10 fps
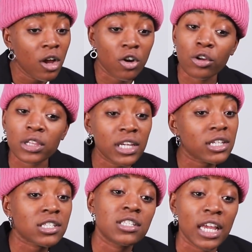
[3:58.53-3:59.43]

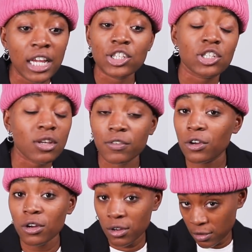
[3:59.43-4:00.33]
earliest stages of
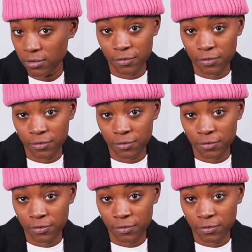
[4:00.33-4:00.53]
your